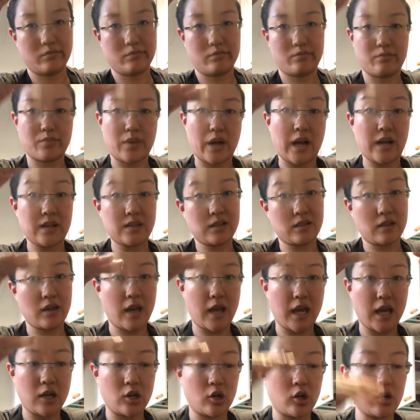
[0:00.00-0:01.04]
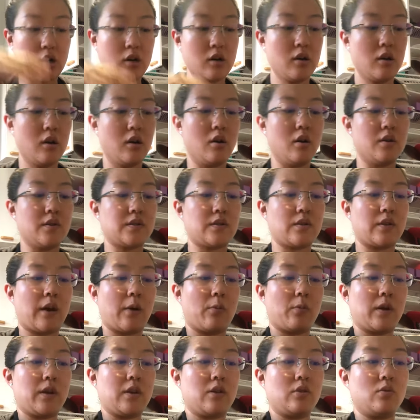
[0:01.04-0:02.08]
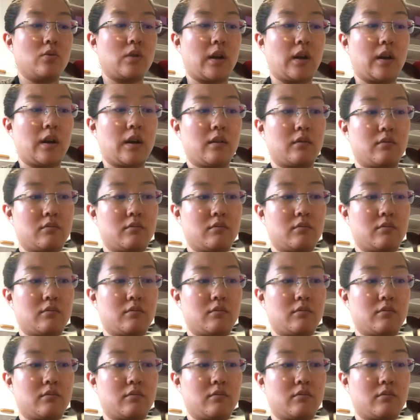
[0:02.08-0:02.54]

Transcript: pasta hanger, so that way you can